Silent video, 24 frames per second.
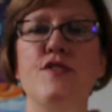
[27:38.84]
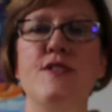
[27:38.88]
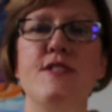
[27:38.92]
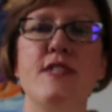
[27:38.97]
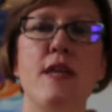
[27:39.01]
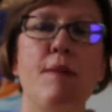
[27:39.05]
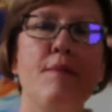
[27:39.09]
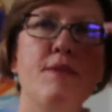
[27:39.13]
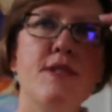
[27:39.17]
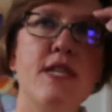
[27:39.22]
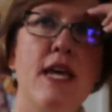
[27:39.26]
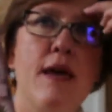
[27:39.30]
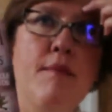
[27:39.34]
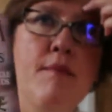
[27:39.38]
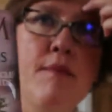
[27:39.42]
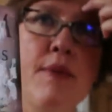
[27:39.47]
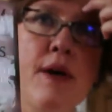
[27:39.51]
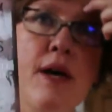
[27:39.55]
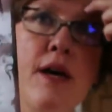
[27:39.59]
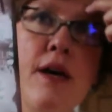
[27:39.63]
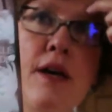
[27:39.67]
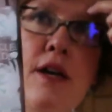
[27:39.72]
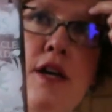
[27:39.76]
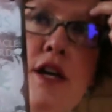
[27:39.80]
for
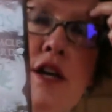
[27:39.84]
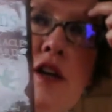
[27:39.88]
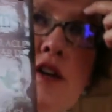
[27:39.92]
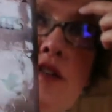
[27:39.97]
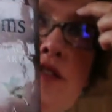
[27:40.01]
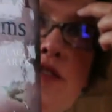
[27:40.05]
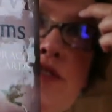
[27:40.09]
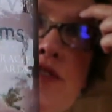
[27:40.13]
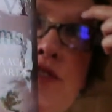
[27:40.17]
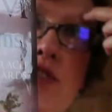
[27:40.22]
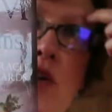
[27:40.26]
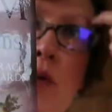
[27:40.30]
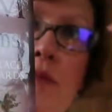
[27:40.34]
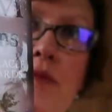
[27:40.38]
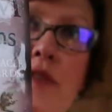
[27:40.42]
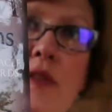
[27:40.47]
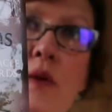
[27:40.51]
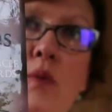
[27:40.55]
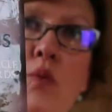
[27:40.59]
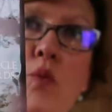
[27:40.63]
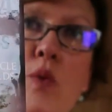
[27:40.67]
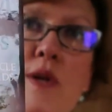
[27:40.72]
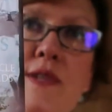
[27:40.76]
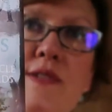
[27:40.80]
September from
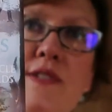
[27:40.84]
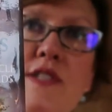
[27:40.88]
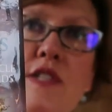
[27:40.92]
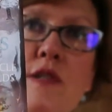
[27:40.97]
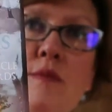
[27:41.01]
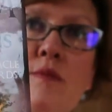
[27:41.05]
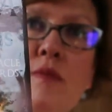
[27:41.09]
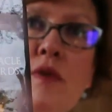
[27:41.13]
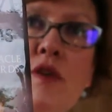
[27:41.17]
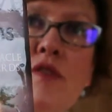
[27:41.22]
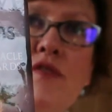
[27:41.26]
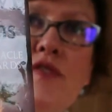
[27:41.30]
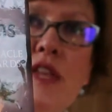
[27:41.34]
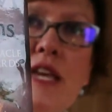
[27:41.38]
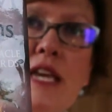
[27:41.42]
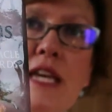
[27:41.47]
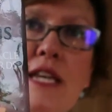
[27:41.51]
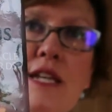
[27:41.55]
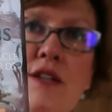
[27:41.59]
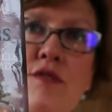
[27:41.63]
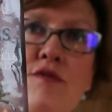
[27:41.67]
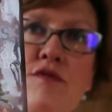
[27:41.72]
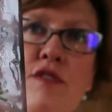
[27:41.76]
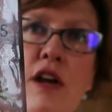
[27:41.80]
the Wisdom of the
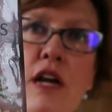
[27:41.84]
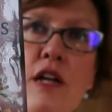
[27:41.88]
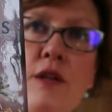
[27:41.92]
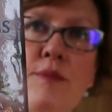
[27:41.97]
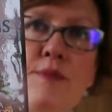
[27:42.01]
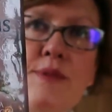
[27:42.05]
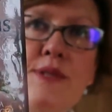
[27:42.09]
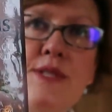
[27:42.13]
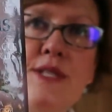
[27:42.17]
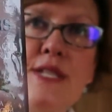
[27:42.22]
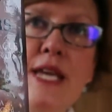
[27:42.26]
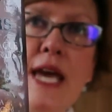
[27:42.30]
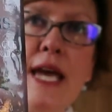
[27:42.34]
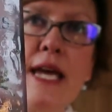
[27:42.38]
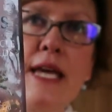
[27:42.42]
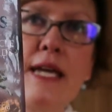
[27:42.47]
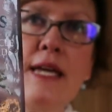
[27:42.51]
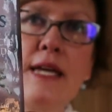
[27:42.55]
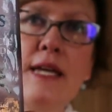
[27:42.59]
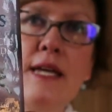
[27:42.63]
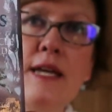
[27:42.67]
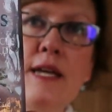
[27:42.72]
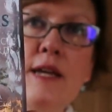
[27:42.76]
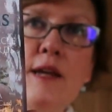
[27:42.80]
Hidden Realms
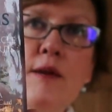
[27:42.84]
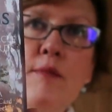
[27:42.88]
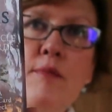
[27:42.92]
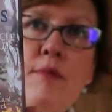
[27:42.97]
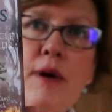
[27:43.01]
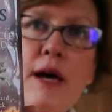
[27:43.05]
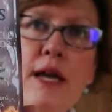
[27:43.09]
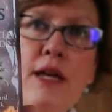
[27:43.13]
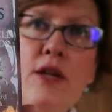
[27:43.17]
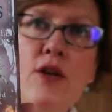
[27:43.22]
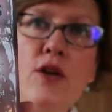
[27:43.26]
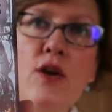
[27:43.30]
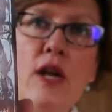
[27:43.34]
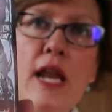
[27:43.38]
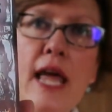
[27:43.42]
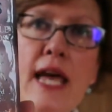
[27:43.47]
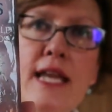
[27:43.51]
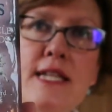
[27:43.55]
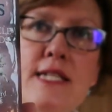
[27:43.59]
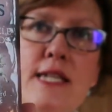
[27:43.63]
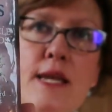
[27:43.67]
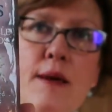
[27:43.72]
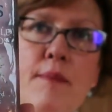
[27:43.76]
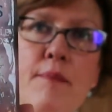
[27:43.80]
deck by
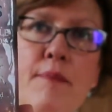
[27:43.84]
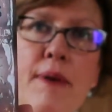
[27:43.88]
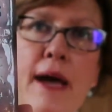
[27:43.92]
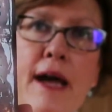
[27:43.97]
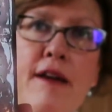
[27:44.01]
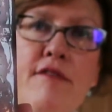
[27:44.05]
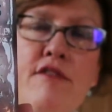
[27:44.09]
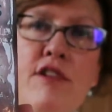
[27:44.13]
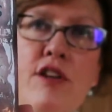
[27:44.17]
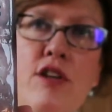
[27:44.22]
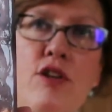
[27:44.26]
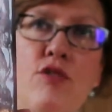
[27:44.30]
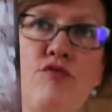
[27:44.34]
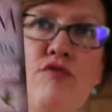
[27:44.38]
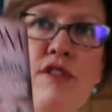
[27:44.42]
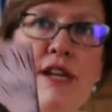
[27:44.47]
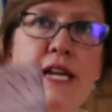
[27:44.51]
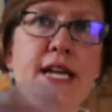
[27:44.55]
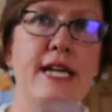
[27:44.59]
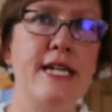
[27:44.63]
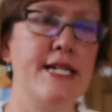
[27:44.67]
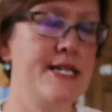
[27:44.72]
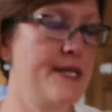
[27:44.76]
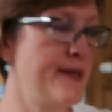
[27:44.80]
Collette Baron
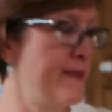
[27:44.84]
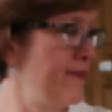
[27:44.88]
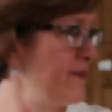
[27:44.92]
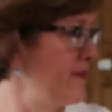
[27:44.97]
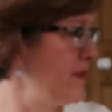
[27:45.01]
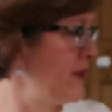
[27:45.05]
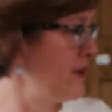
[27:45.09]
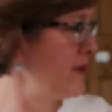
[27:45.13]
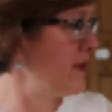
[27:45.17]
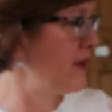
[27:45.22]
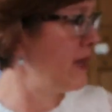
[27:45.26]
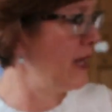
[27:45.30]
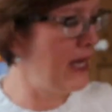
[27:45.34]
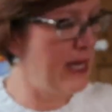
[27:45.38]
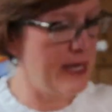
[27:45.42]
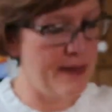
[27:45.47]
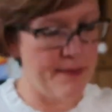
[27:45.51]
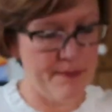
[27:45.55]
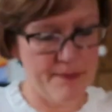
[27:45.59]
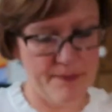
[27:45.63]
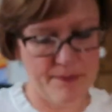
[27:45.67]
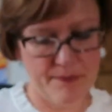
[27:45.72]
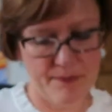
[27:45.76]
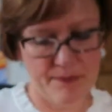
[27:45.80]
Reid.
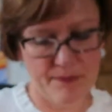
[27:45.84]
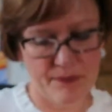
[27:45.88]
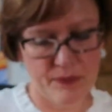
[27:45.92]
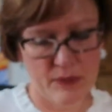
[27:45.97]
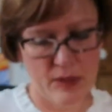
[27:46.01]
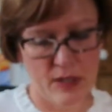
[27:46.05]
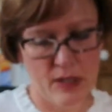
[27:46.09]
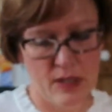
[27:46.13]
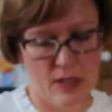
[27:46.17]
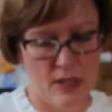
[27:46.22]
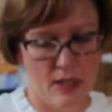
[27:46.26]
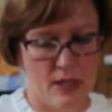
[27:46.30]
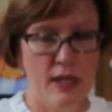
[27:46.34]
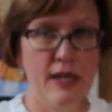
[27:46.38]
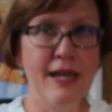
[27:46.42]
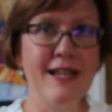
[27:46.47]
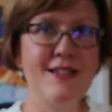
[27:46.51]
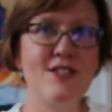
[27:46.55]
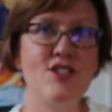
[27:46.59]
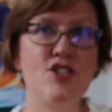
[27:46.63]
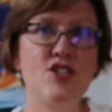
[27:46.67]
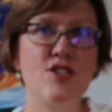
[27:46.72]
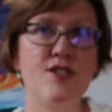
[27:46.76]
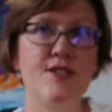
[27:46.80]
Okay,
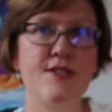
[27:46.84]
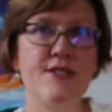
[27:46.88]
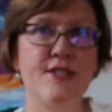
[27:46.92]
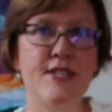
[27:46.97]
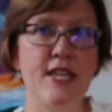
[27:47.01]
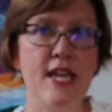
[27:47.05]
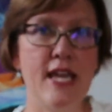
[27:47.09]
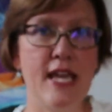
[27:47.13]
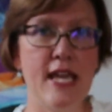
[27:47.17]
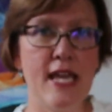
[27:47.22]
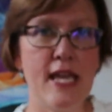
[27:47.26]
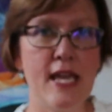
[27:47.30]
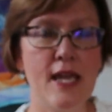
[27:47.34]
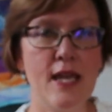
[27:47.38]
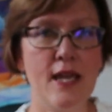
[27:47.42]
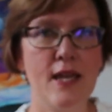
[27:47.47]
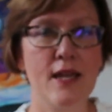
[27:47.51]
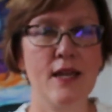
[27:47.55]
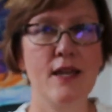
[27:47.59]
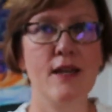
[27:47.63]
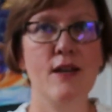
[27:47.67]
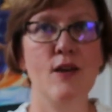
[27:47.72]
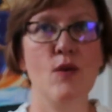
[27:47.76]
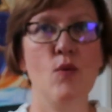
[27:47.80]
let's just see
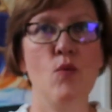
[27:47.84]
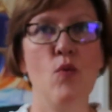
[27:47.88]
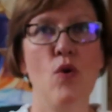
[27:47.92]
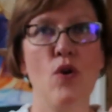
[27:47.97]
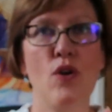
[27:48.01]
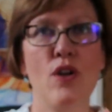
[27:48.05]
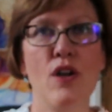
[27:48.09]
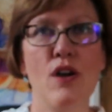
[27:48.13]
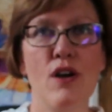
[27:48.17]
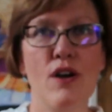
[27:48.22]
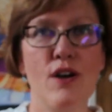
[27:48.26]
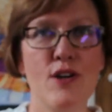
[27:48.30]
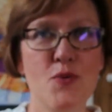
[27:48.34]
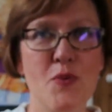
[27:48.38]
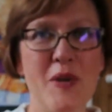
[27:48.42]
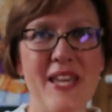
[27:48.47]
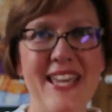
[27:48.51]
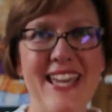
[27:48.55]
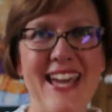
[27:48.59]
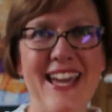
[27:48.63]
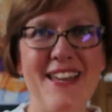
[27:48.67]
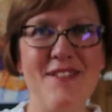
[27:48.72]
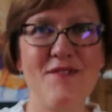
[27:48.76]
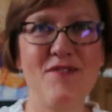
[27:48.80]
what card we
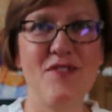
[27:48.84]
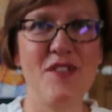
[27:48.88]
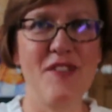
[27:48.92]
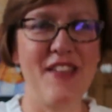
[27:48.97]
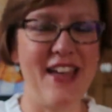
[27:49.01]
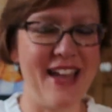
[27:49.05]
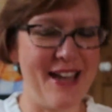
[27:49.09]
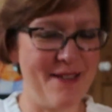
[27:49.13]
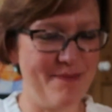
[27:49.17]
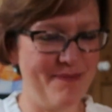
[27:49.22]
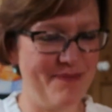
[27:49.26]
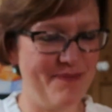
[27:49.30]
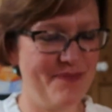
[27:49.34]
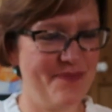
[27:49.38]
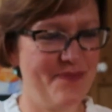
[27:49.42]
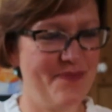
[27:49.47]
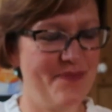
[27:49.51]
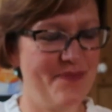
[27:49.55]
get for that.